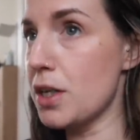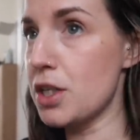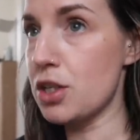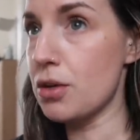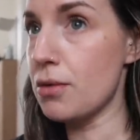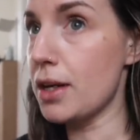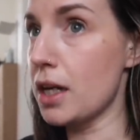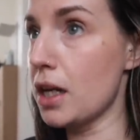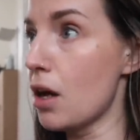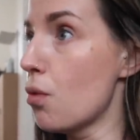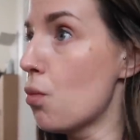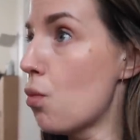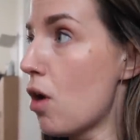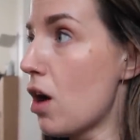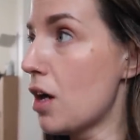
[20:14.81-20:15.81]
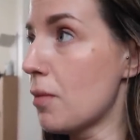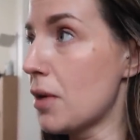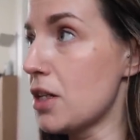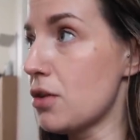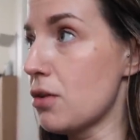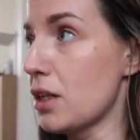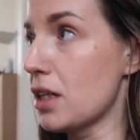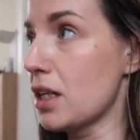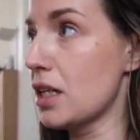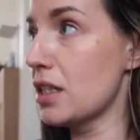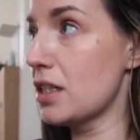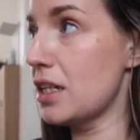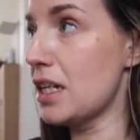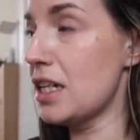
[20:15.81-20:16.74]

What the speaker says: I doing? Why am I doing this?